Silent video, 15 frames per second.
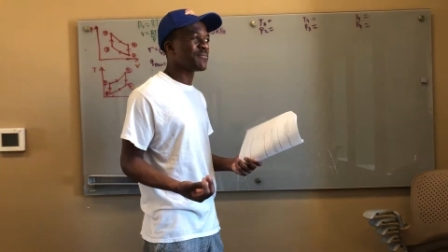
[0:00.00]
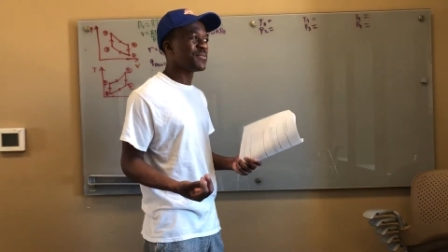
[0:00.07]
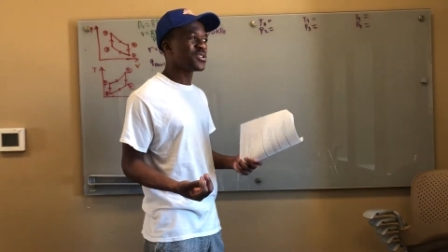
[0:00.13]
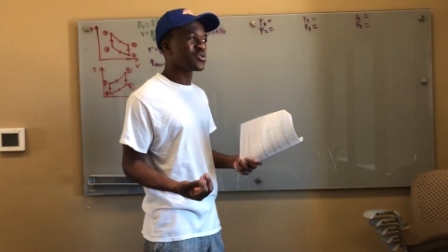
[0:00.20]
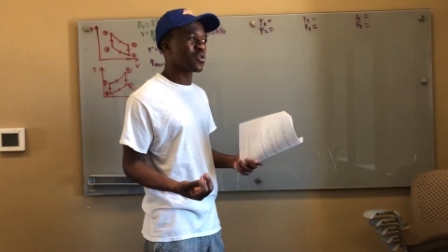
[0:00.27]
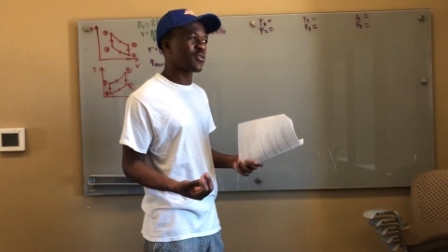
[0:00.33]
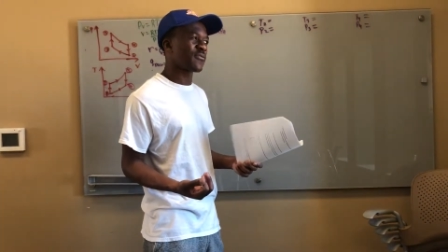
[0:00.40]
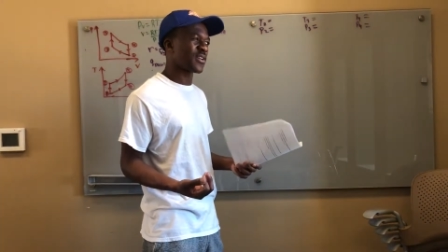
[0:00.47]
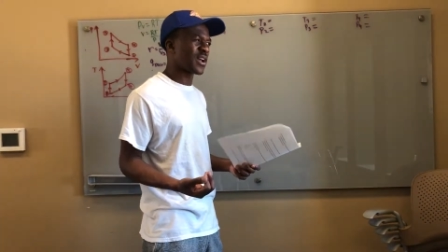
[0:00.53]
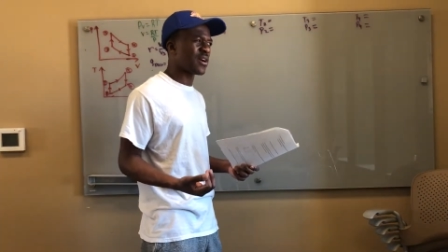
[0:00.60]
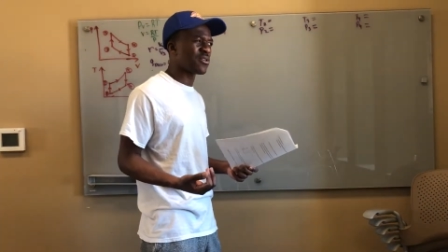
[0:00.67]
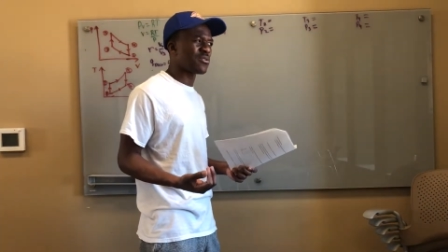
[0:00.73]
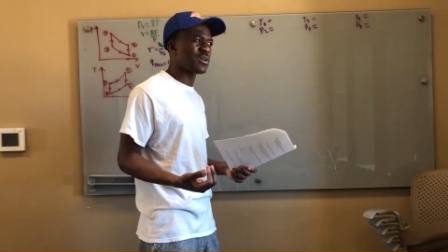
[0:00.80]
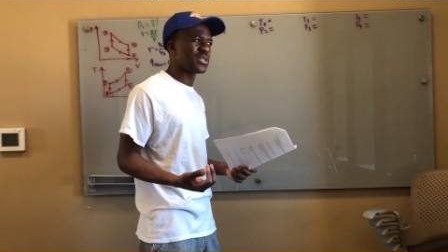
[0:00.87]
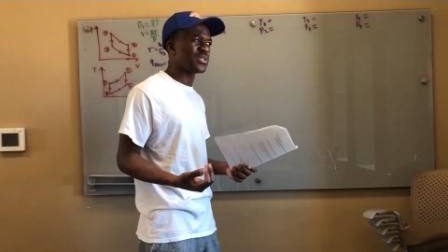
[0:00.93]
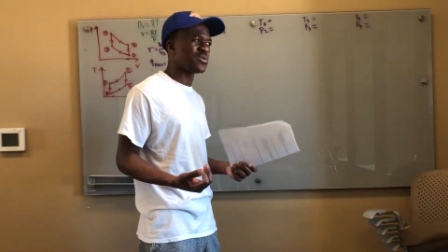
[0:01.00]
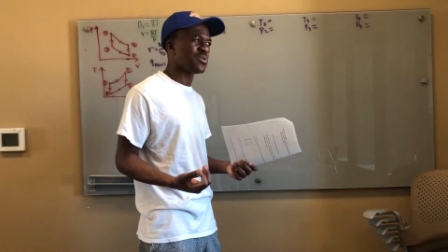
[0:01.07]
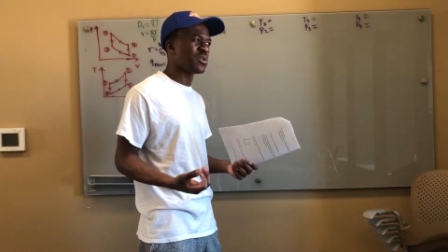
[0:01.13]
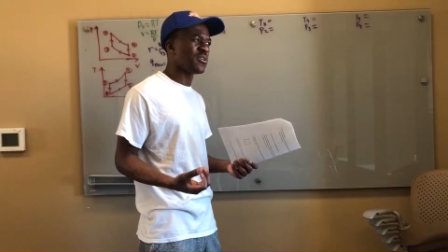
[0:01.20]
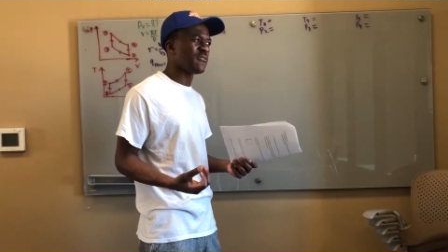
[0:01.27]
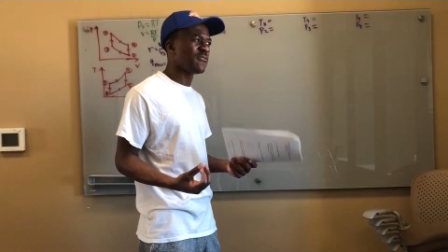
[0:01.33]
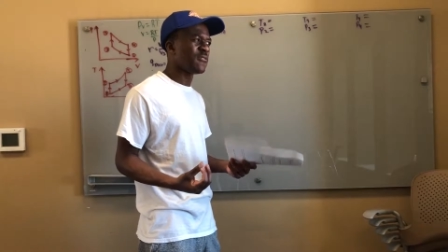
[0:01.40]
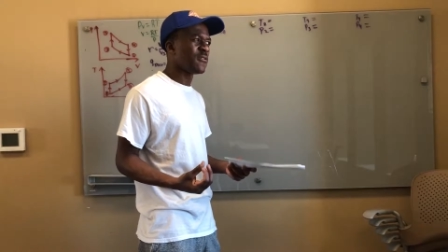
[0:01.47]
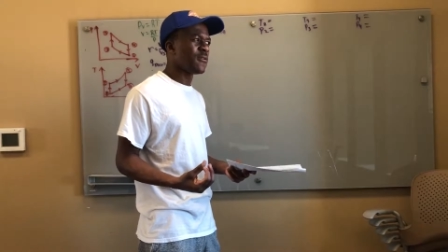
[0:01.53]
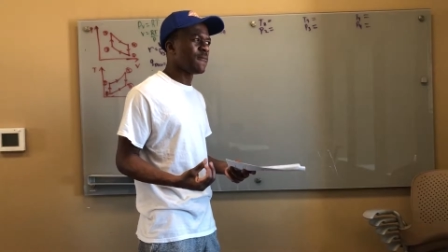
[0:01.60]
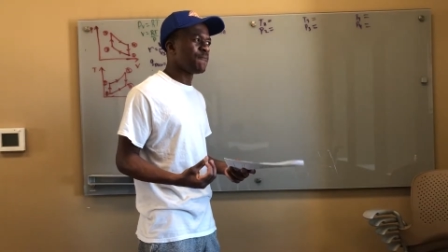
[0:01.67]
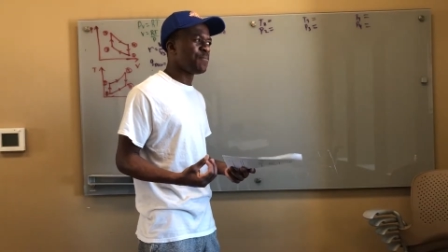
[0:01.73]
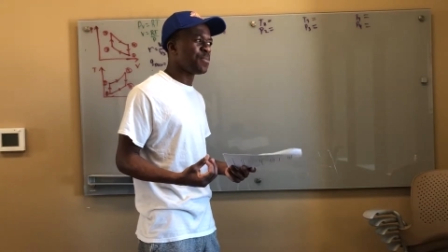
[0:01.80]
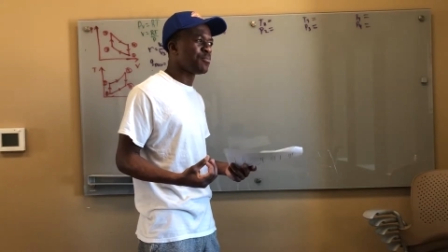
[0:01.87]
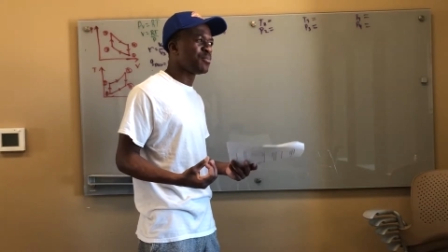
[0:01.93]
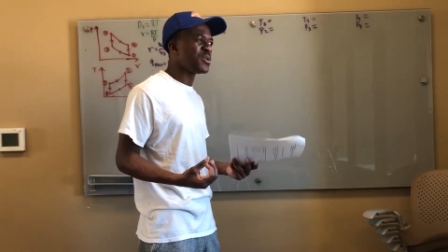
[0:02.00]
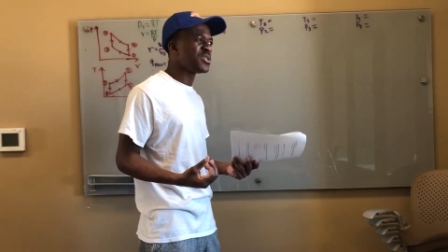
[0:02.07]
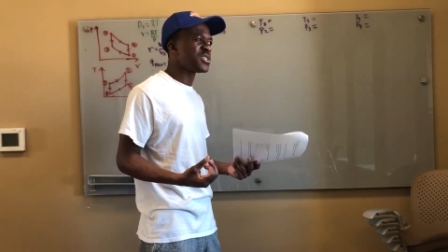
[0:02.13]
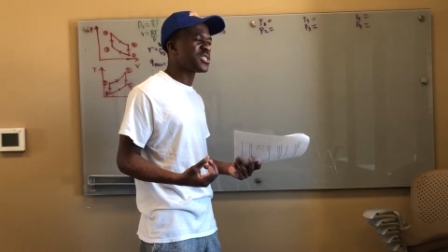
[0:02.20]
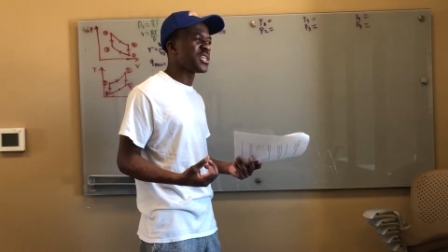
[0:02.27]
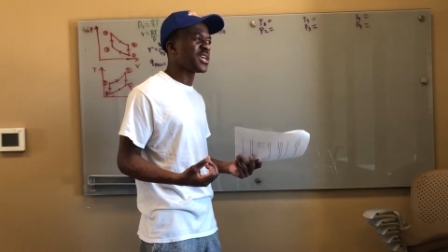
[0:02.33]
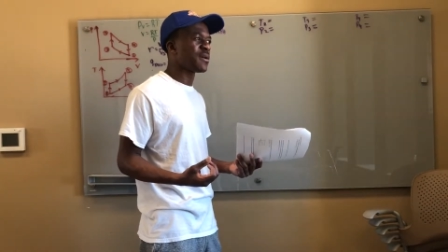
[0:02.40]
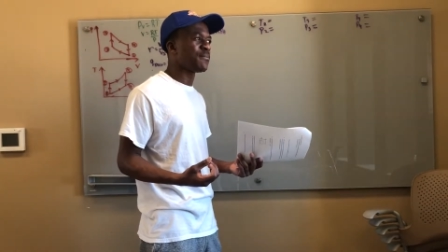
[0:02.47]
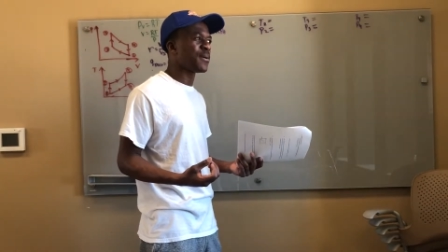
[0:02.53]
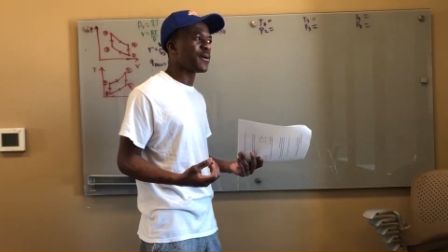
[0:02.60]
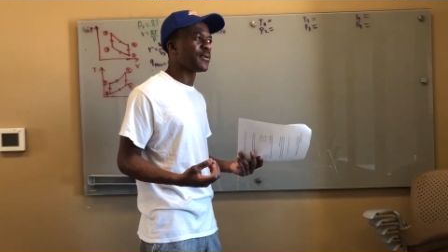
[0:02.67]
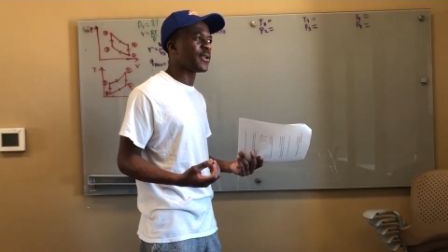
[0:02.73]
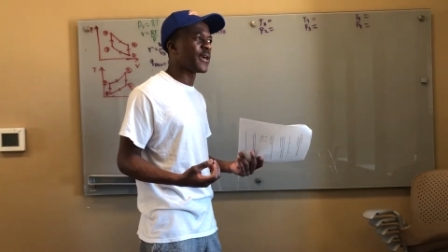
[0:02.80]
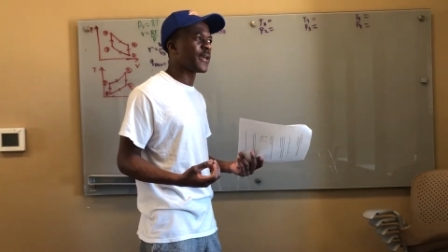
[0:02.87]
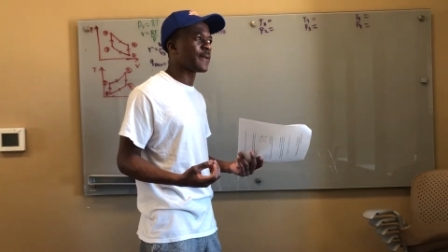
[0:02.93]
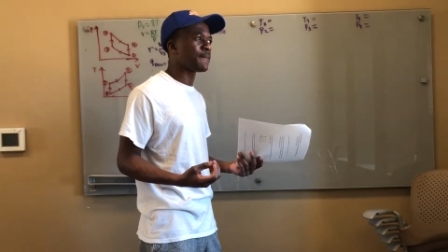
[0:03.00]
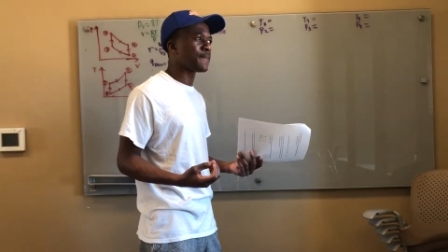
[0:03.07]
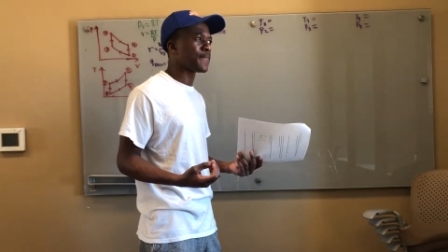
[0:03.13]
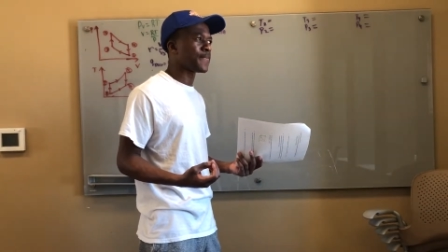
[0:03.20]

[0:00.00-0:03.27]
be sort of counterintuitive, but just think about, like,